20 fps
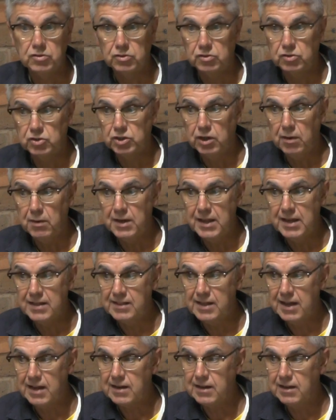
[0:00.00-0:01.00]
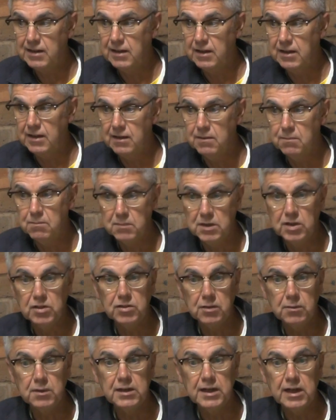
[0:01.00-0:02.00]
showing exactly me
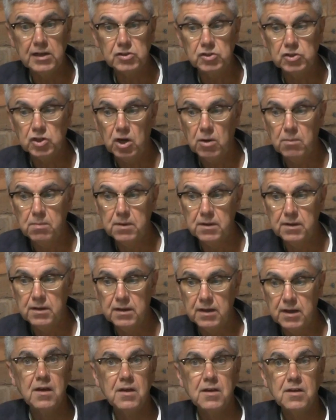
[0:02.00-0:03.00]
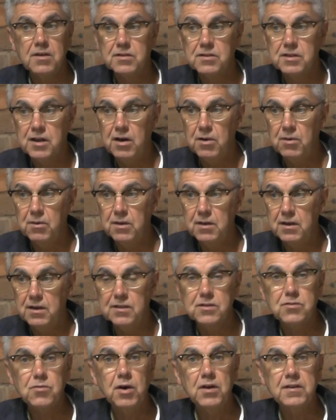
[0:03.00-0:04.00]
doing that job. So
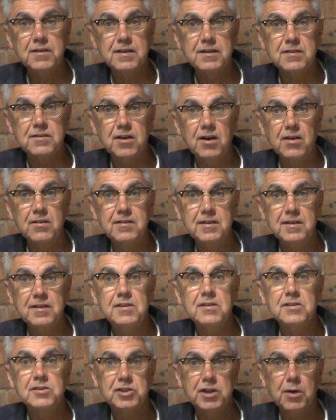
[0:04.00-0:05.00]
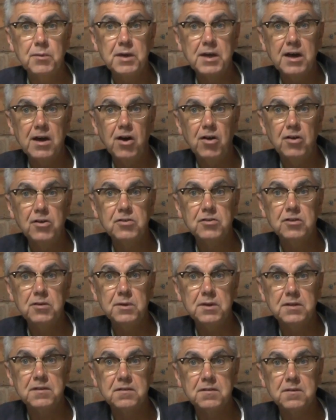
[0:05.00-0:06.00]
it's quite exciting. Shall we get on and
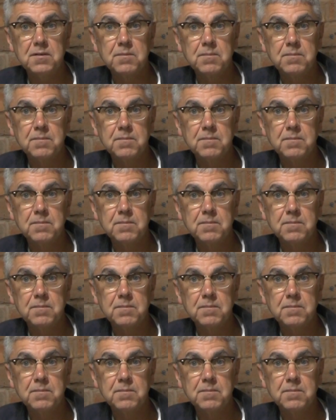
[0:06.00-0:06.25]
do it?